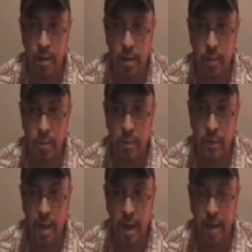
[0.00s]
It was
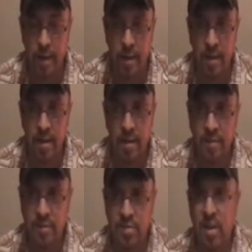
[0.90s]
like
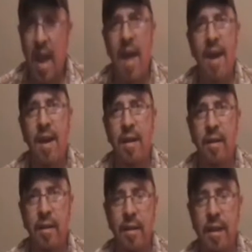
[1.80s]
10